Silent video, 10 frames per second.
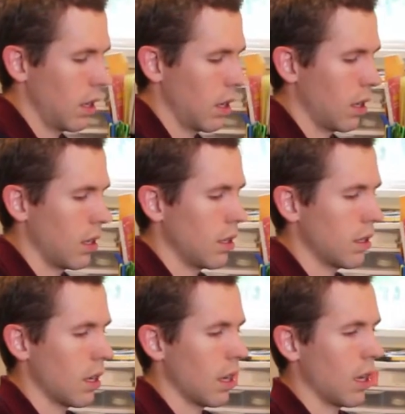is
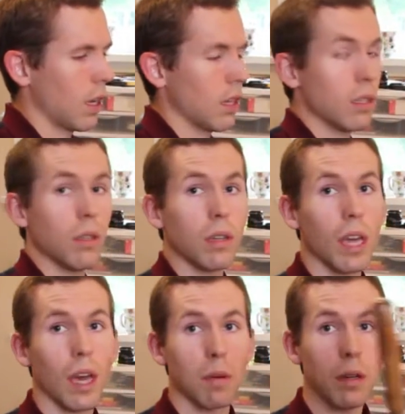a tuning
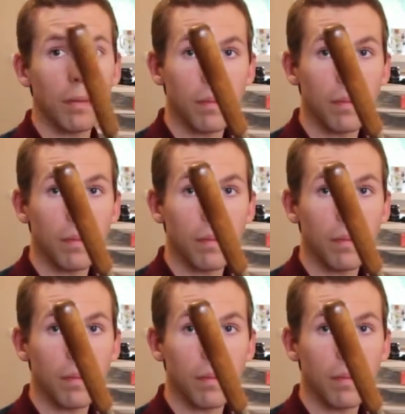hammer,